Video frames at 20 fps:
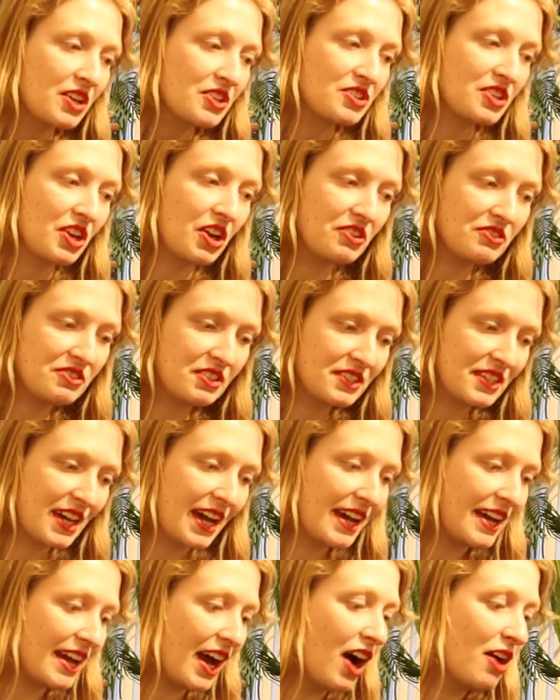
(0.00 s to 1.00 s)
So
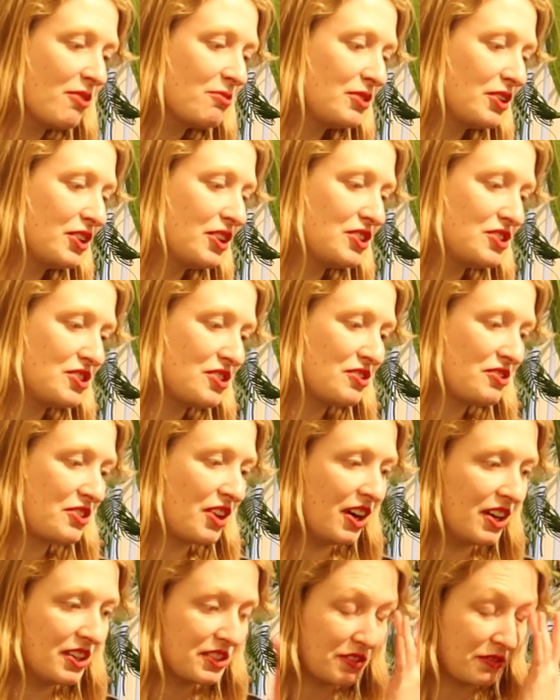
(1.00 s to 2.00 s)
today I'm going to do
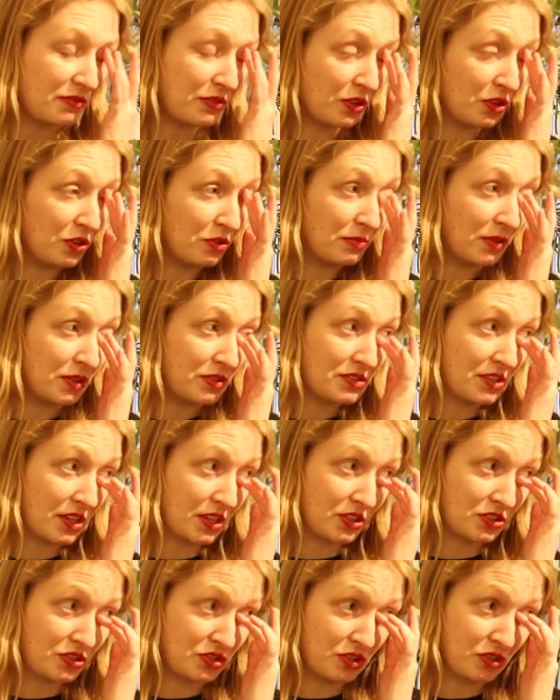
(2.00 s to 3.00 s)
kind of almost
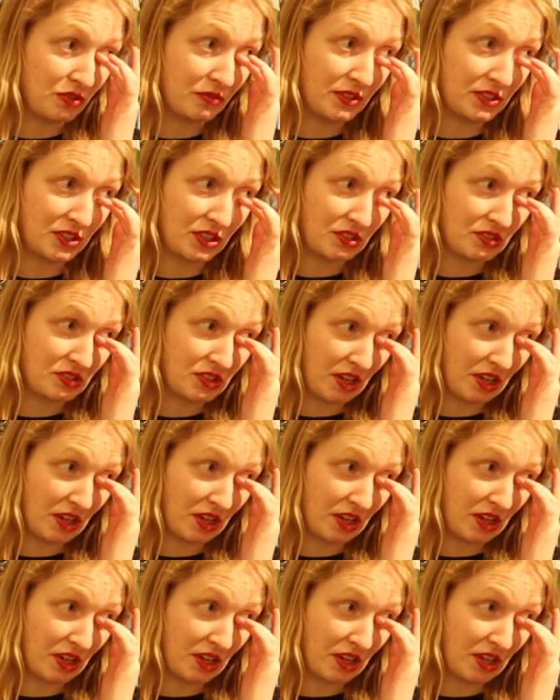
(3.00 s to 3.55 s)
like a jaw video.